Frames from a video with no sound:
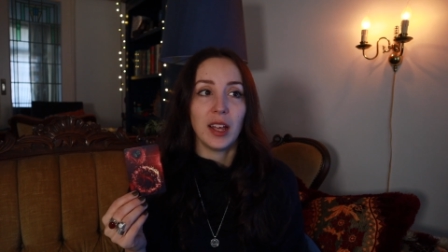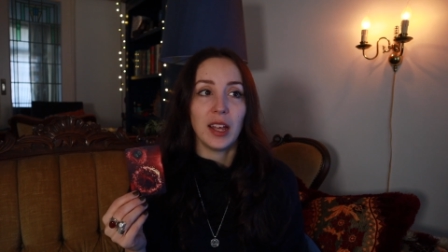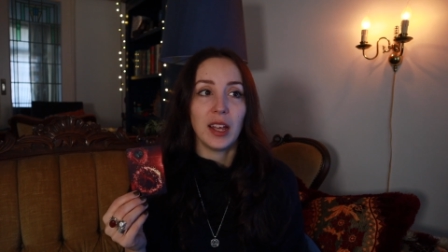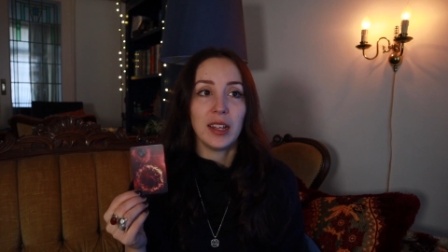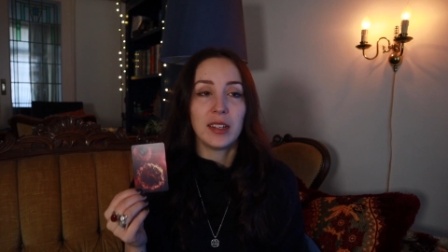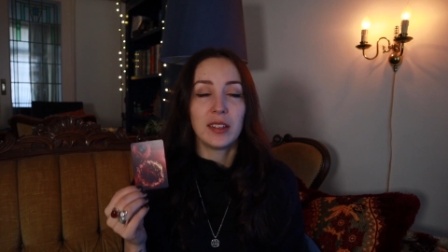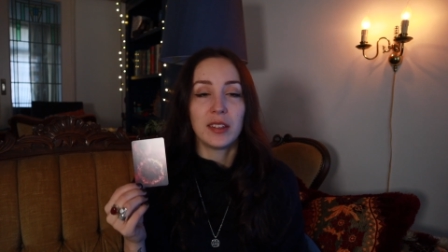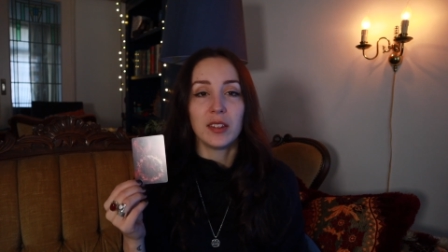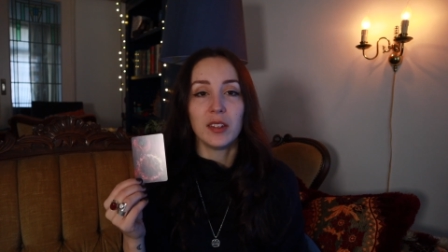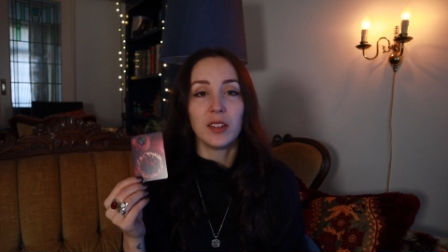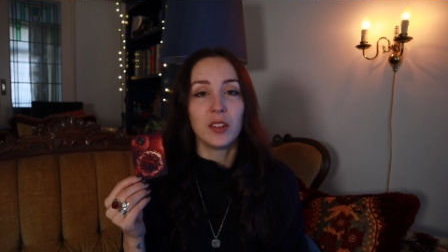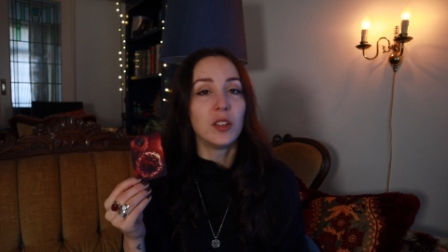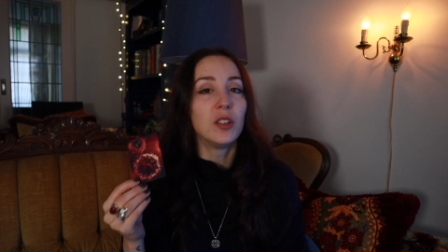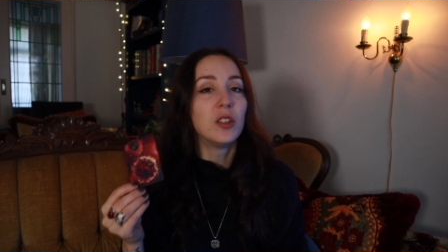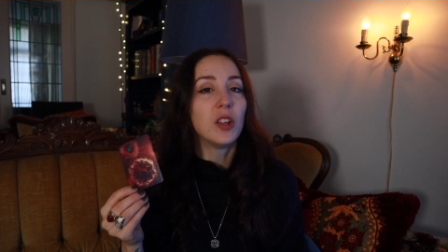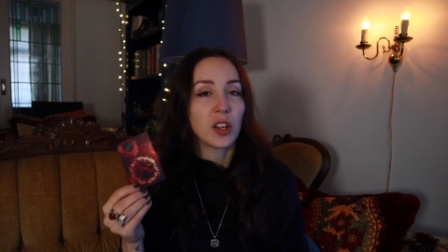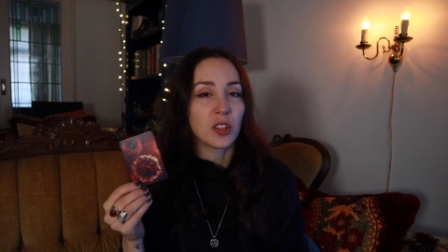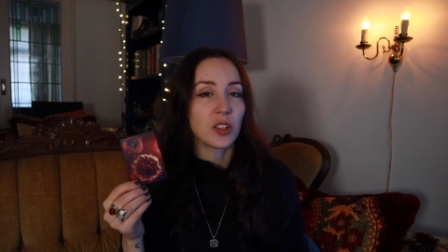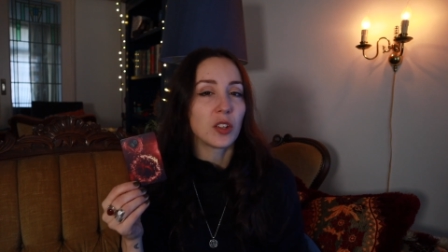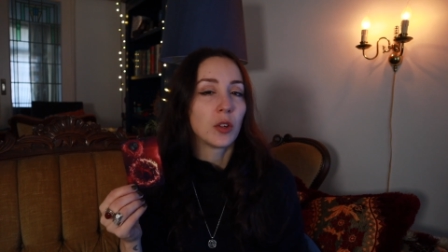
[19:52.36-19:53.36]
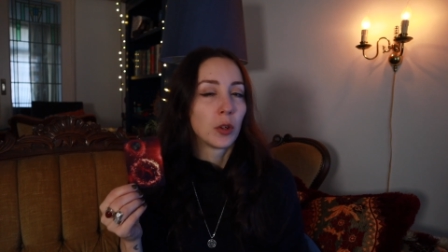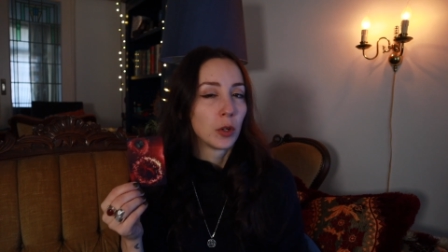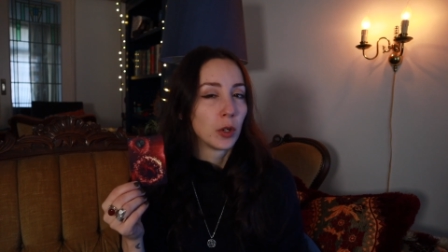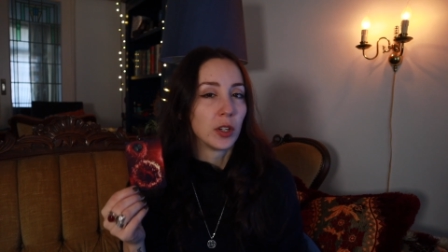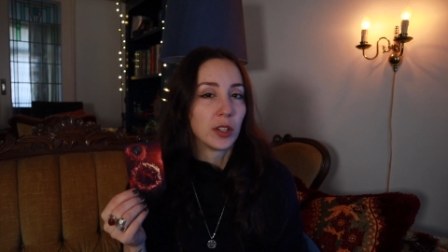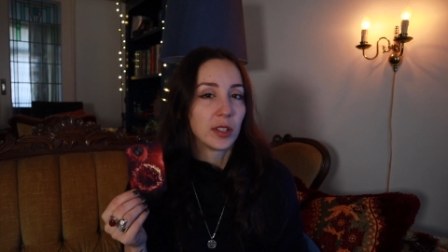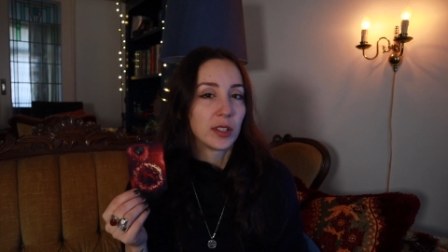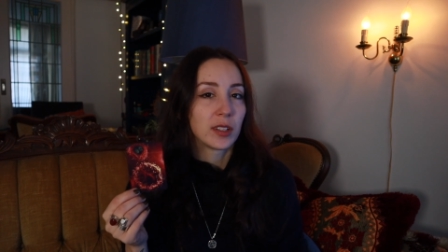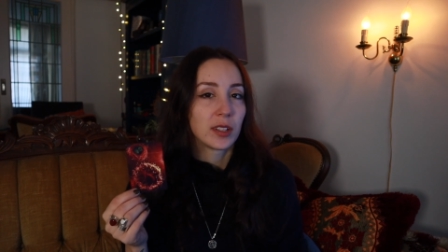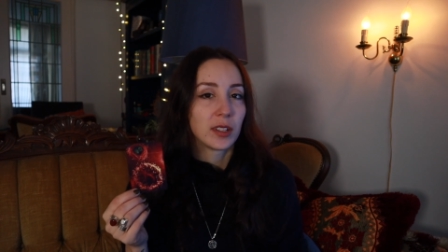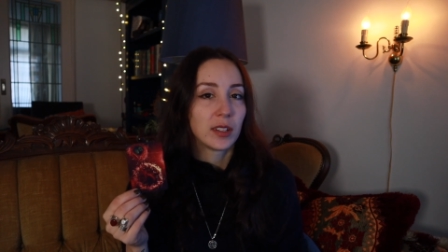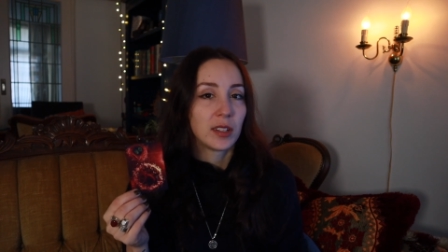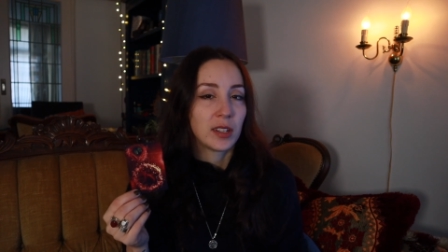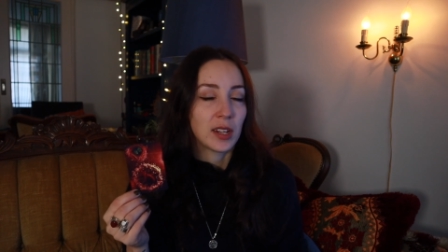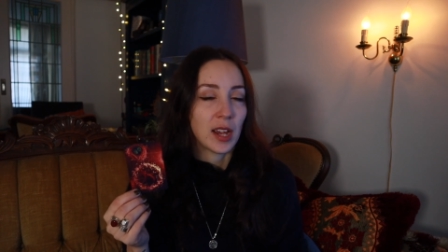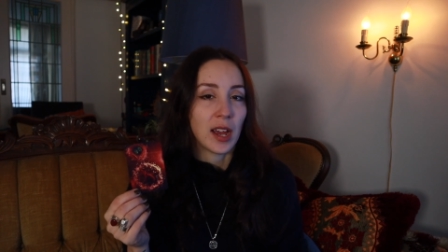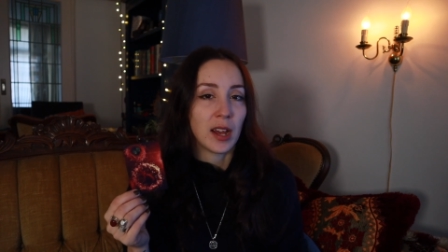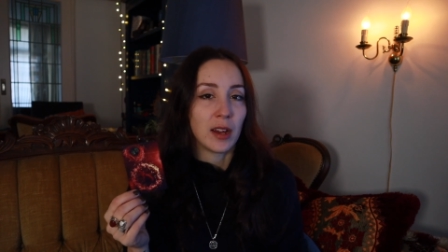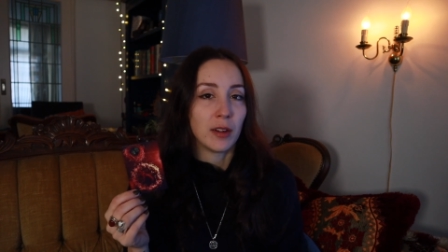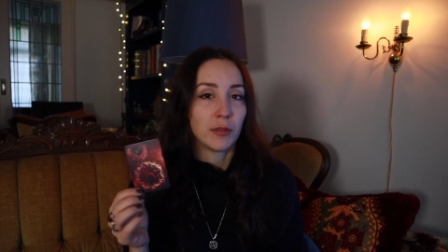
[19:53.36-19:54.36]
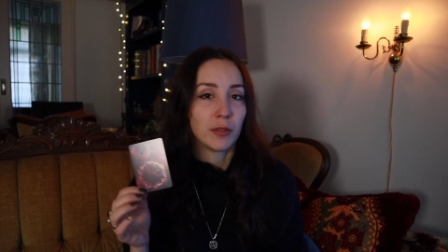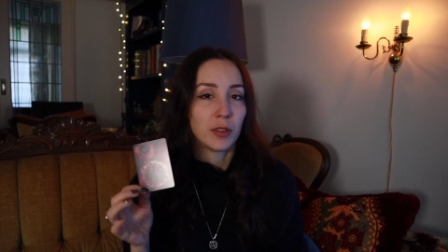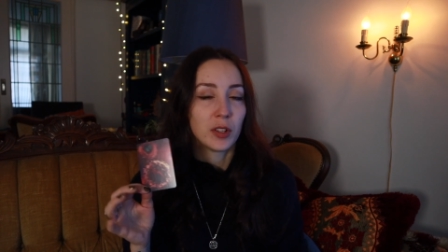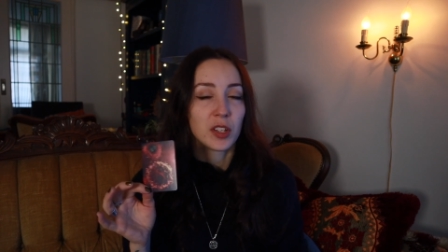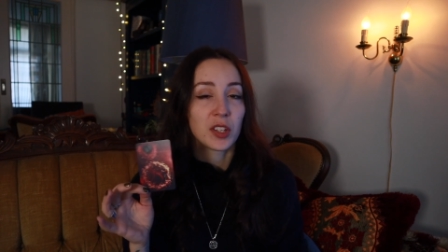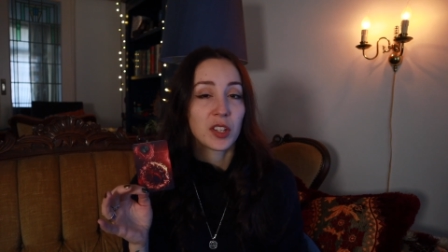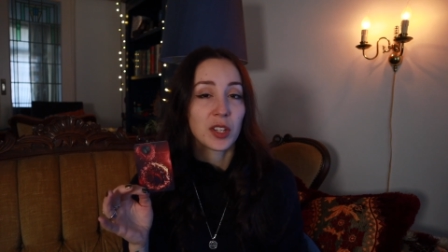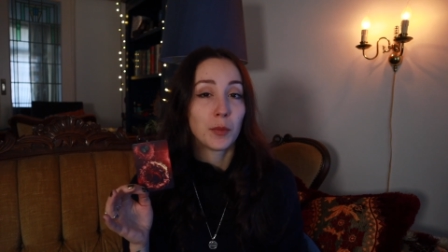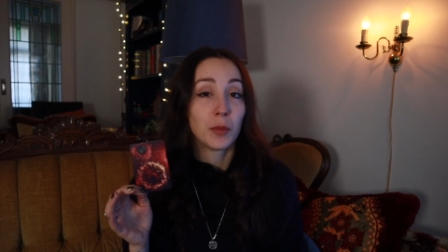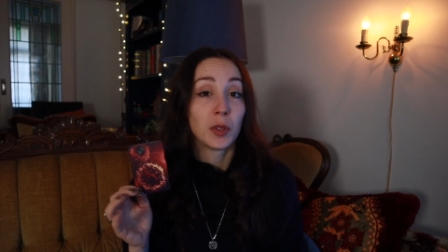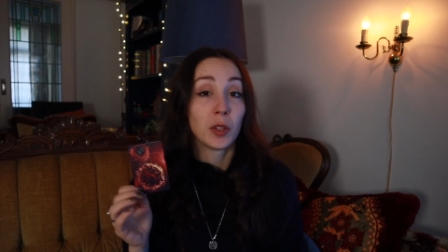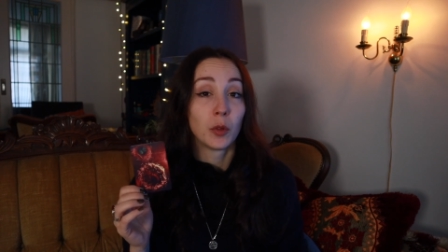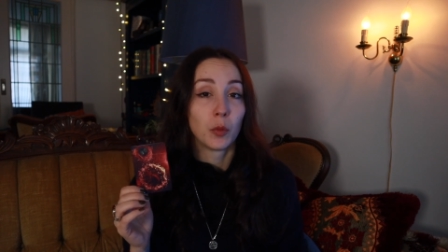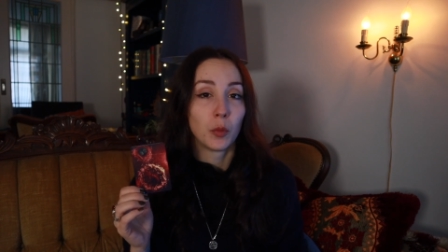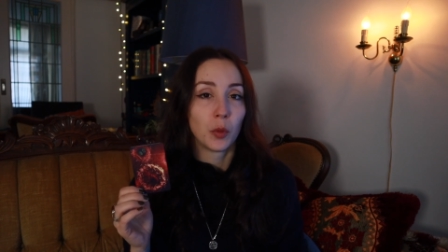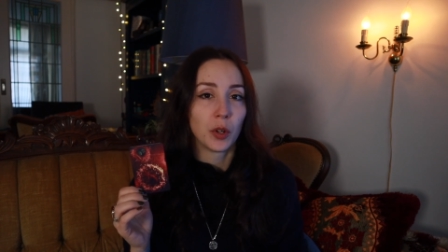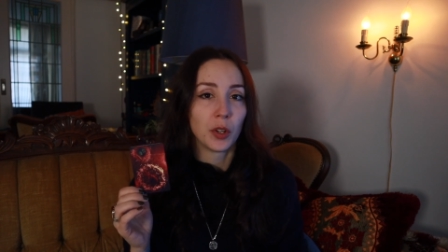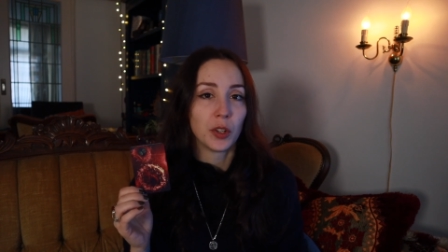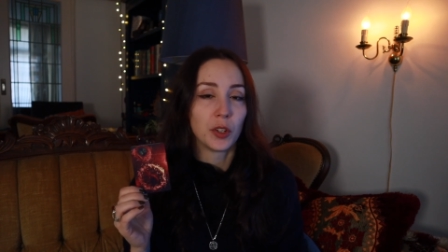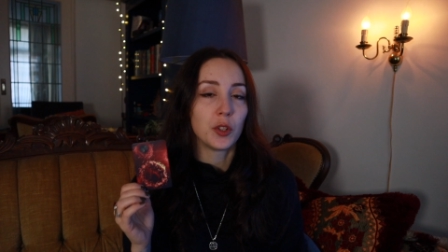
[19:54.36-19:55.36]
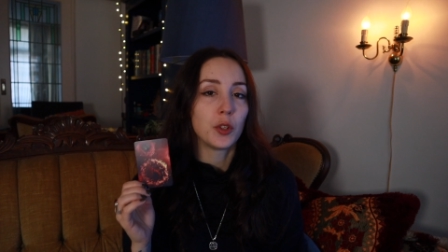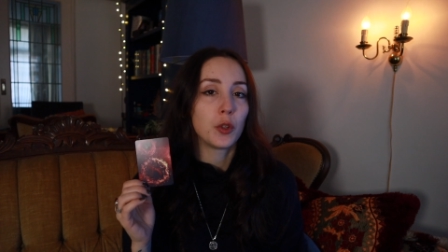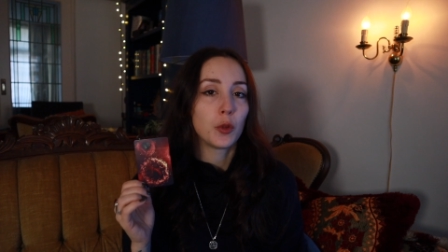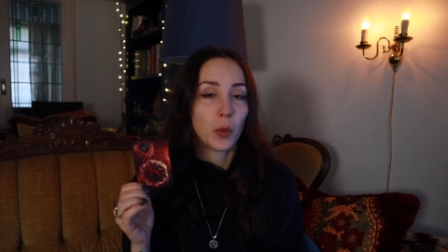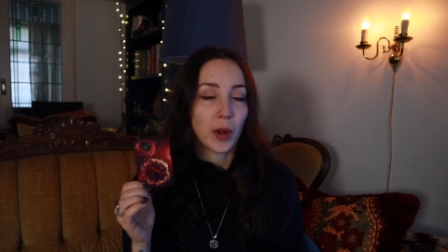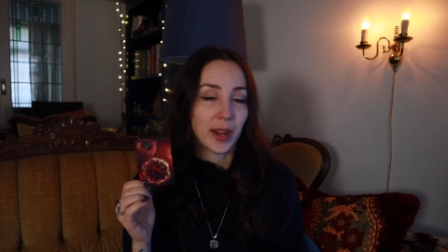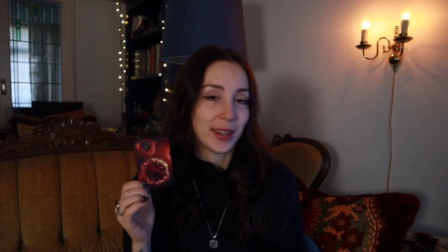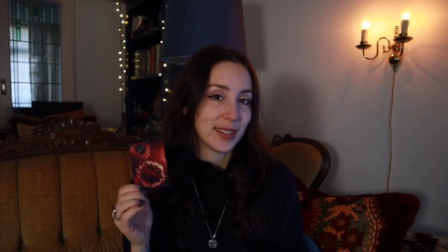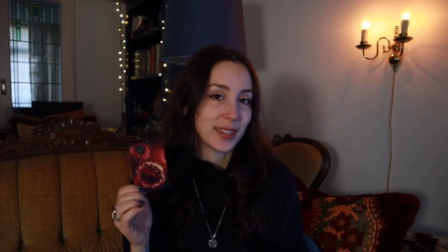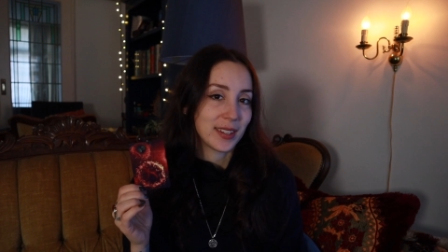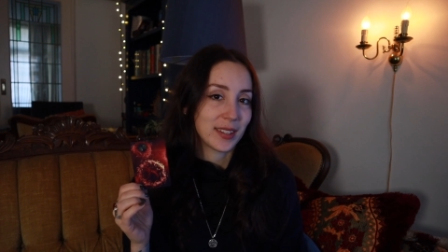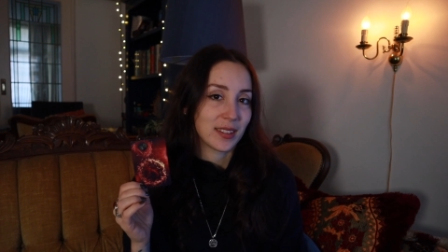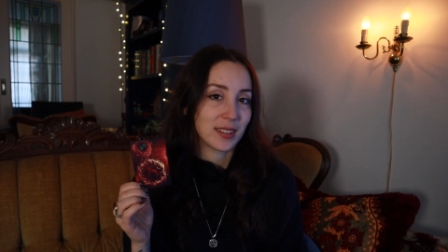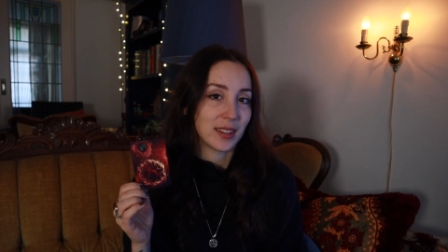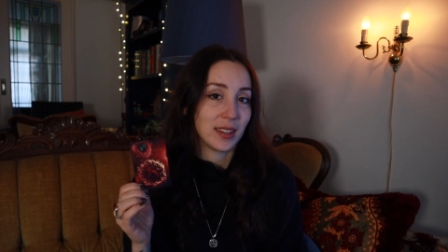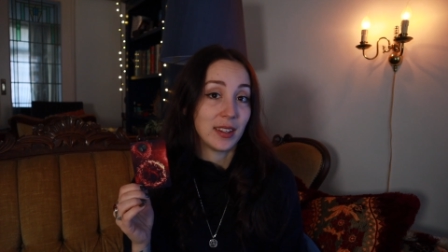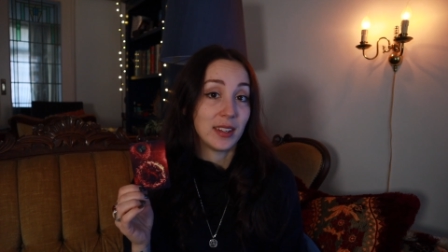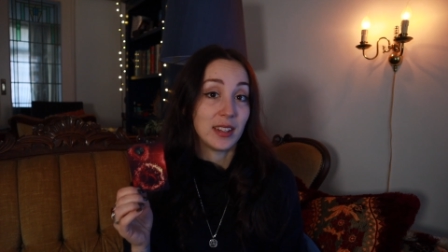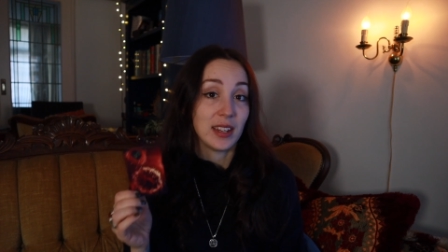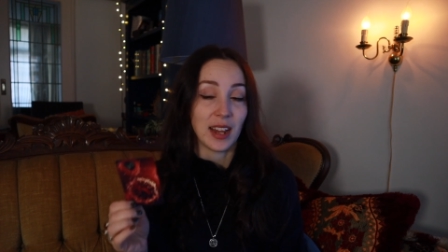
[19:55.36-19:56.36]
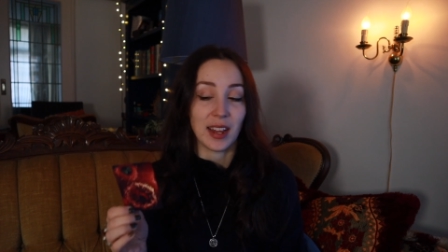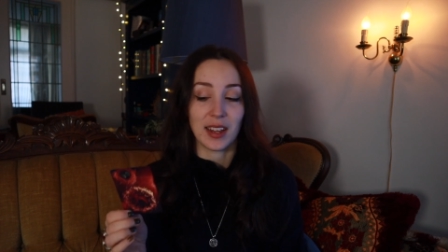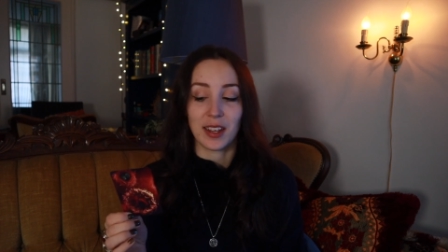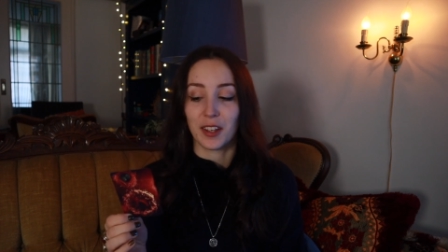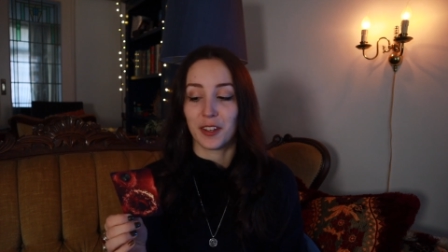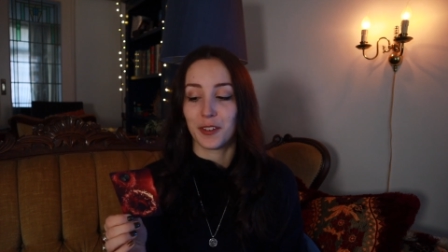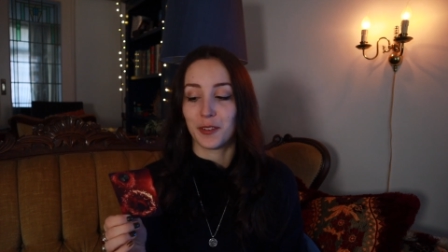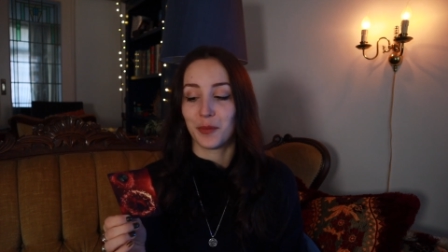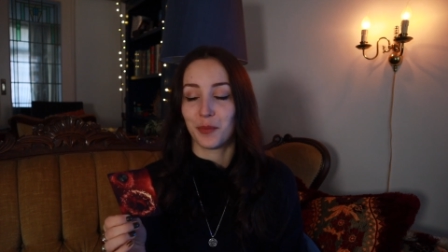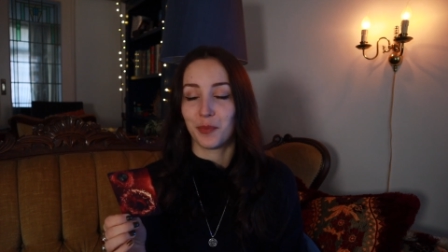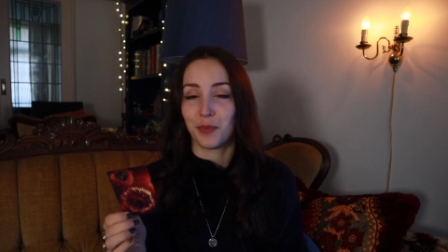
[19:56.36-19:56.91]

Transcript: it doesn't hurt to have a similar word twice in the deck.